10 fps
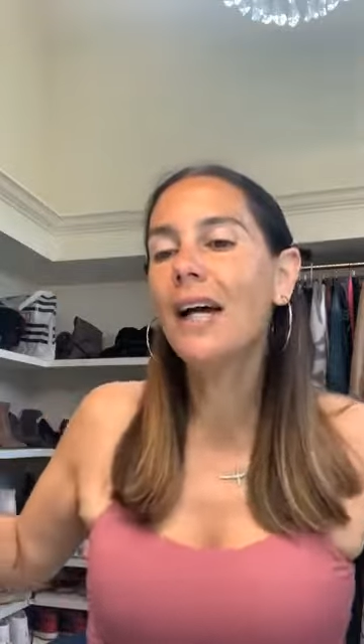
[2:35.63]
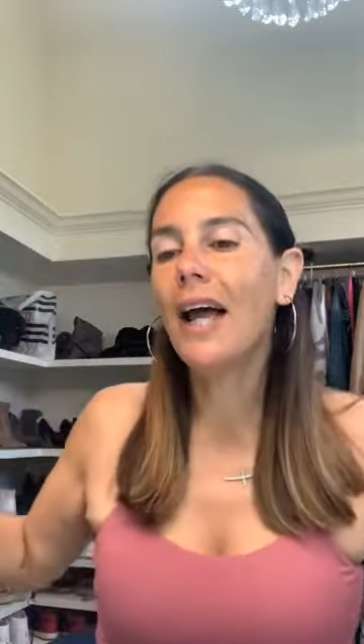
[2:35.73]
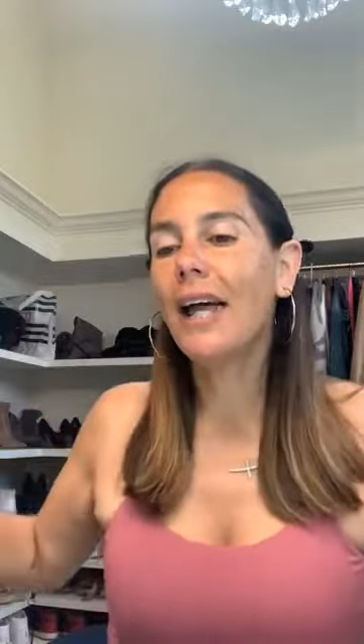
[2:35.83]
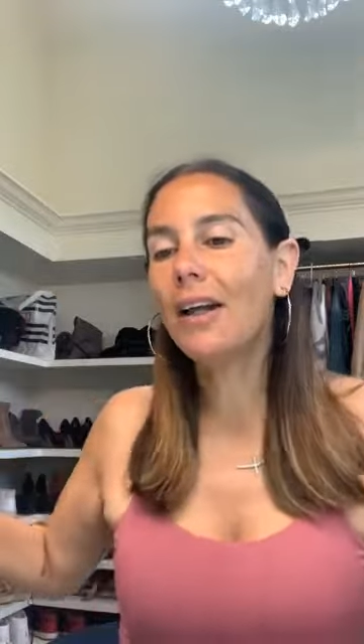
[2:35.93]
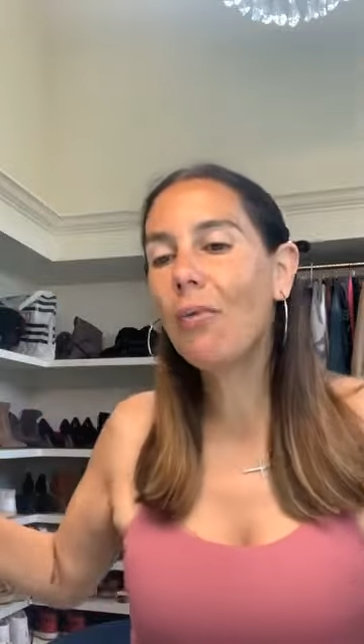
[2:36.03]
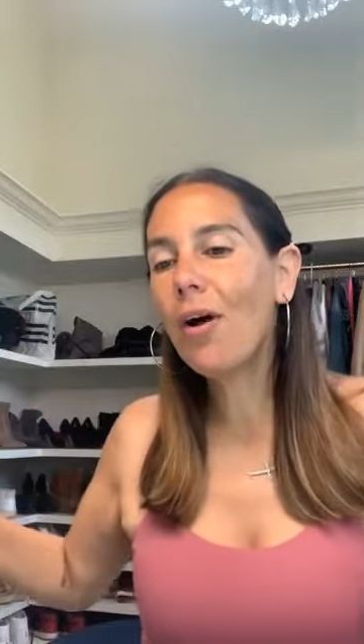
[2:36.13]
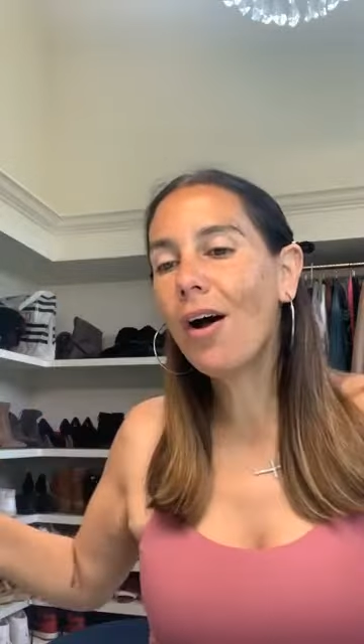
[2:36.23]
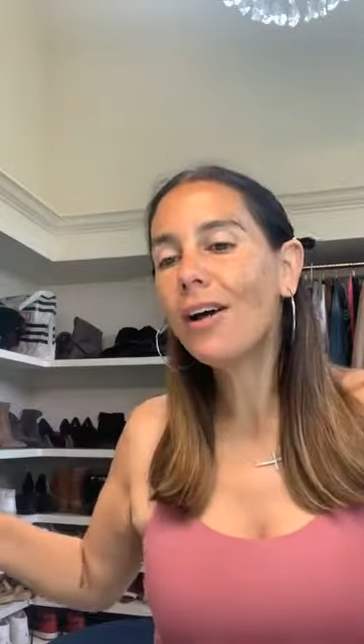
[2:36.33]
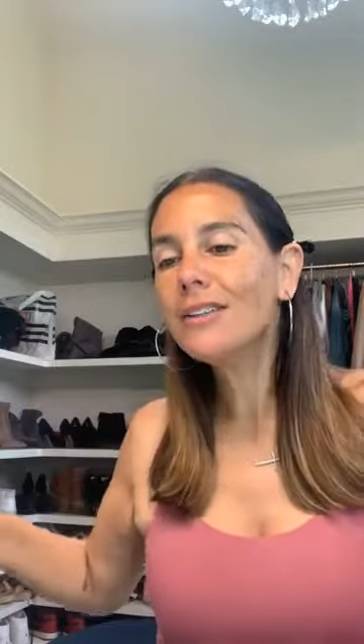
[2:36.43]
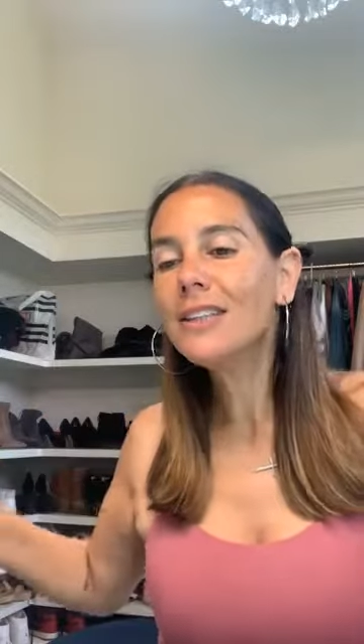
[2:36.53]
and I
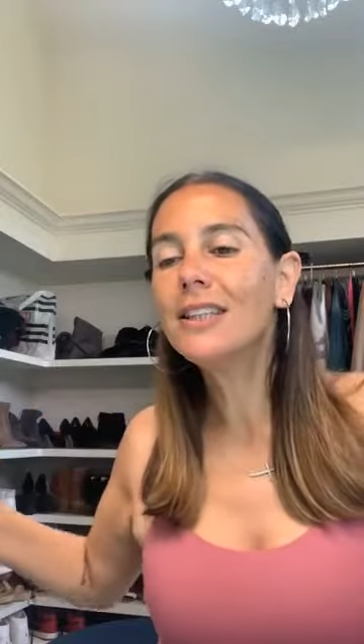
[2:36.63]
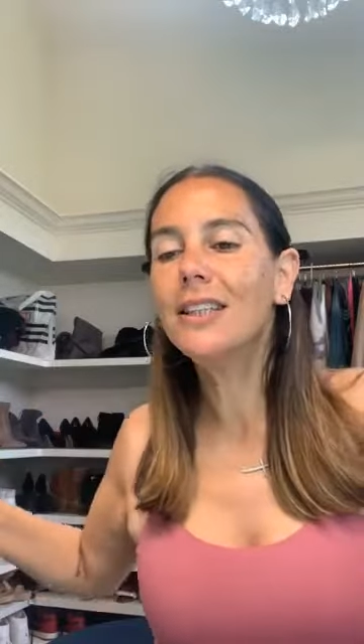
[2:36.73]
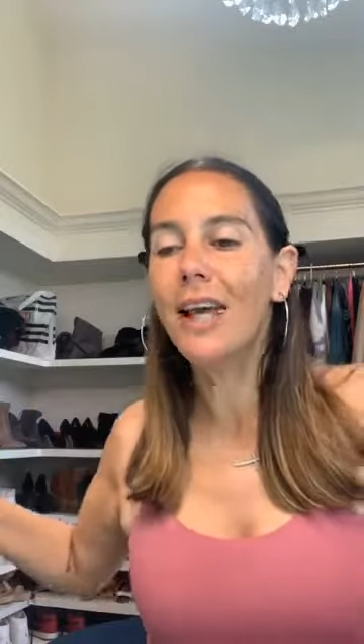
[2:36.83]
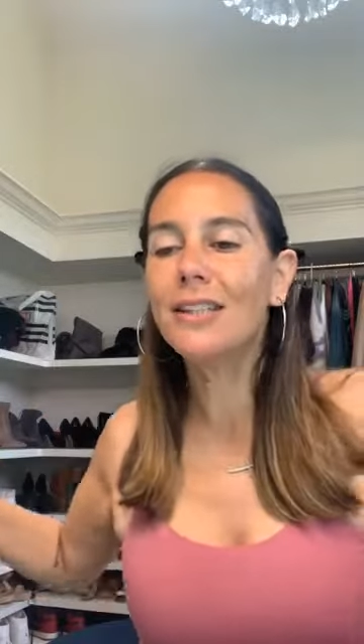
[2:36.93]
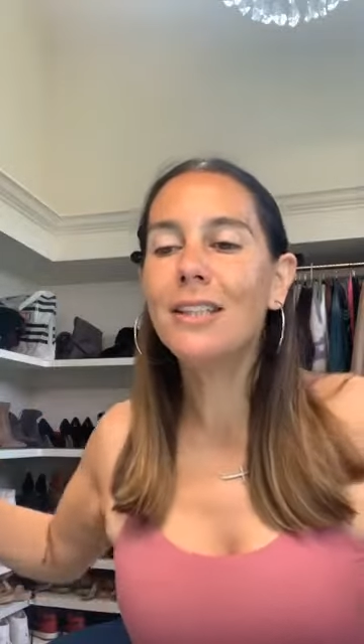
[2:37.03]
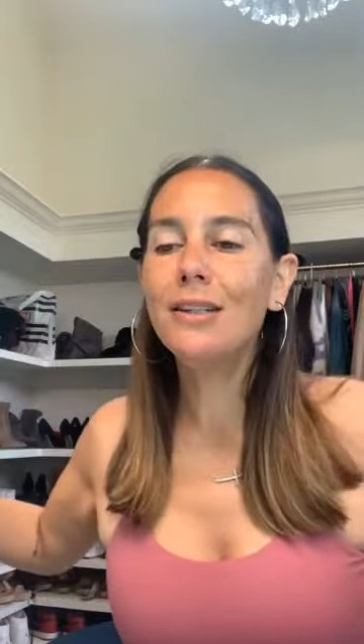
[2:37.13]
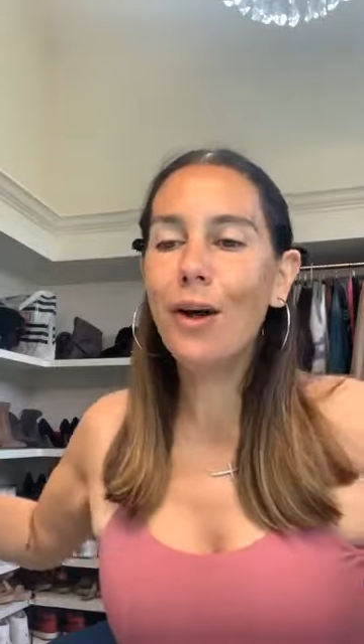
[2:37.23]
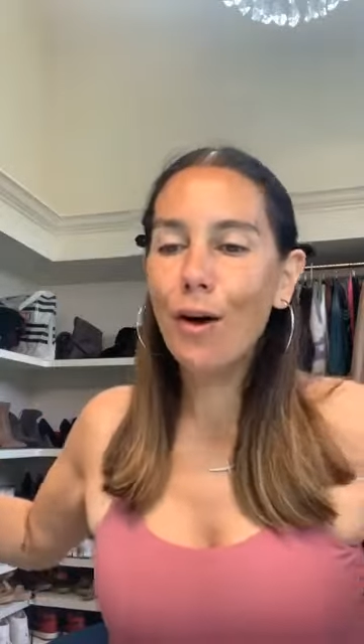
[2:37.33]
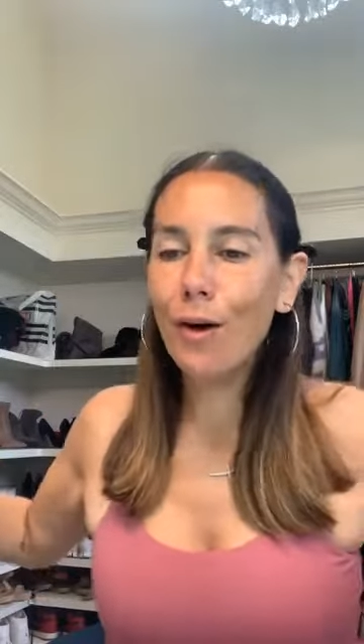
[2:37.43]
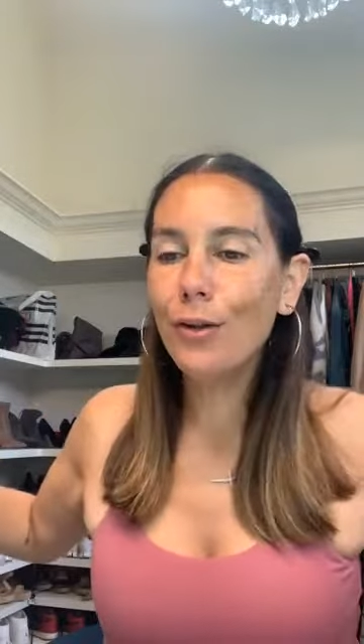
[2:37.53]
want to get to
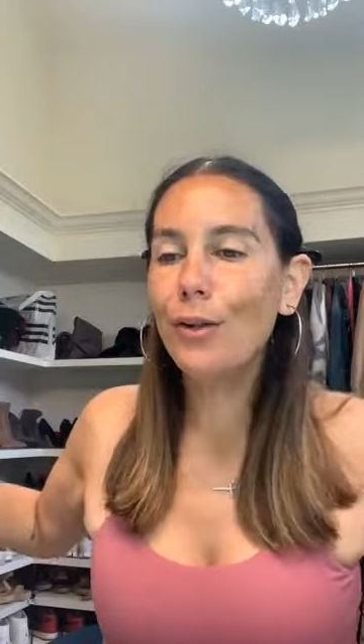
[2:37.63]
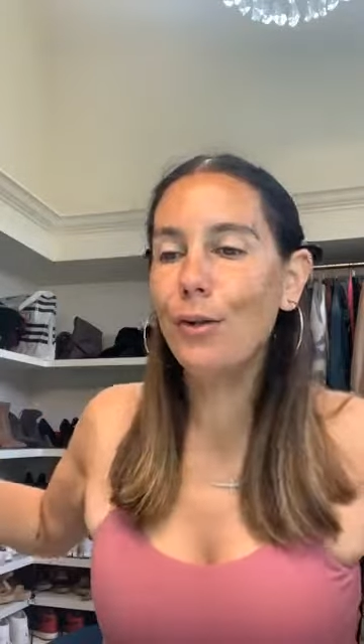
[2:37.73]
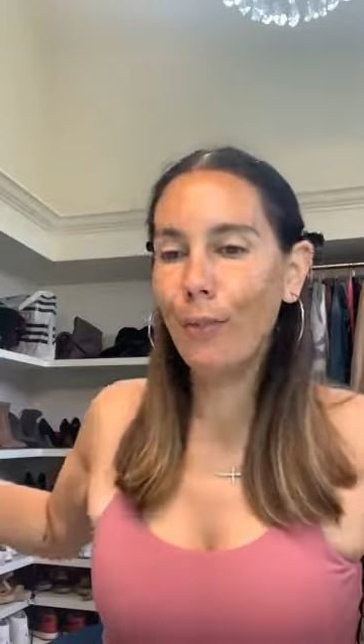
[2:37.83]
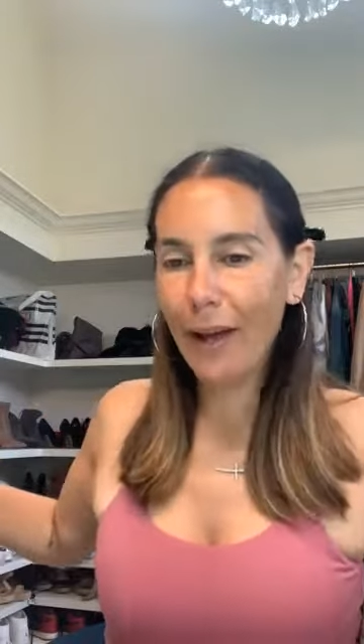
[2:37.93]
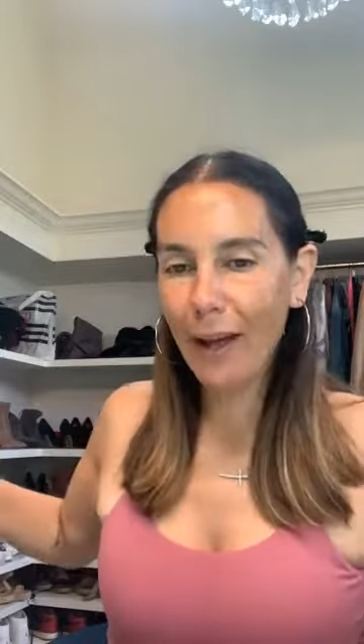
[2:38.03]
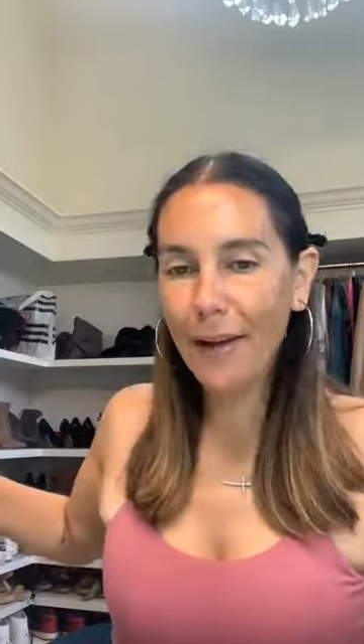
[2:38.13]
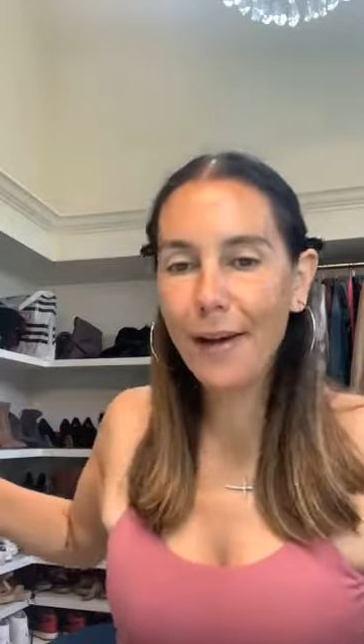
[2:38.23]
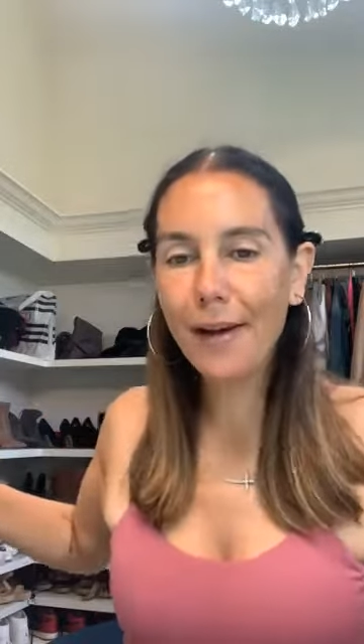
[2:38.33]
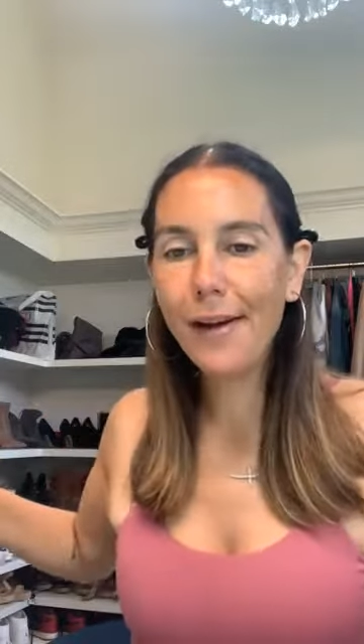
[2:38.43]
know you better.